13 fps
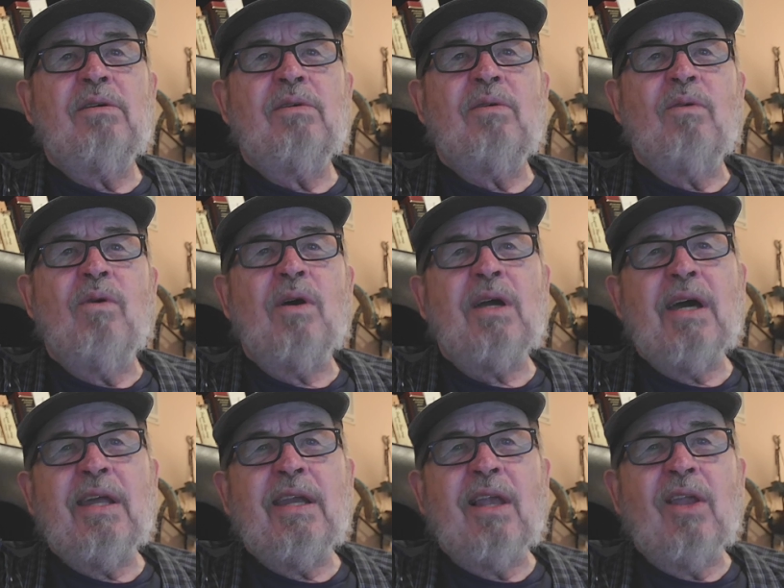what
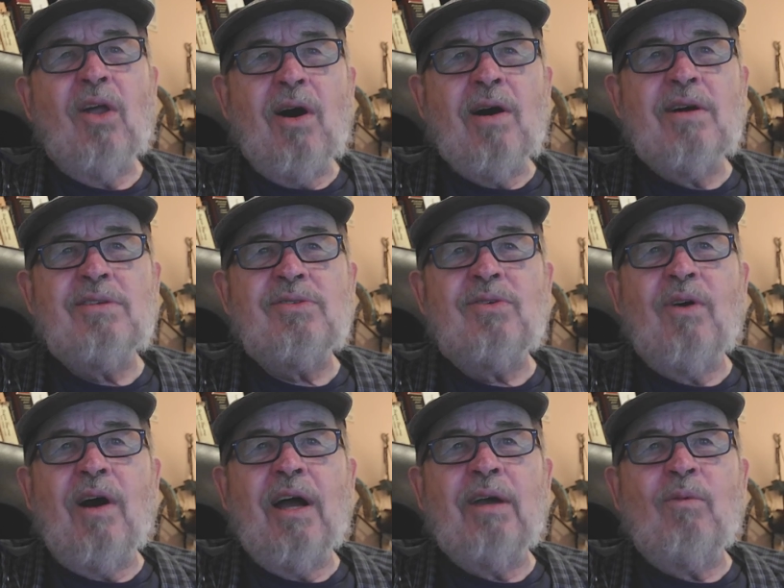kind of laws do
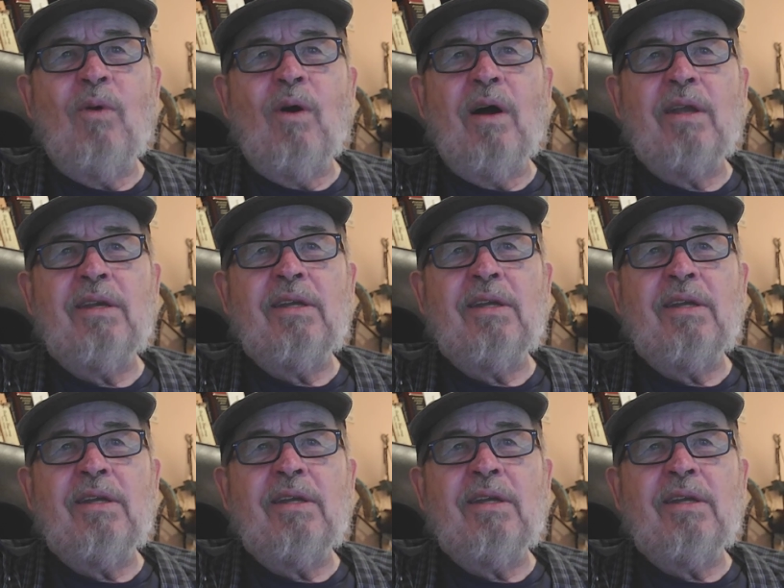I want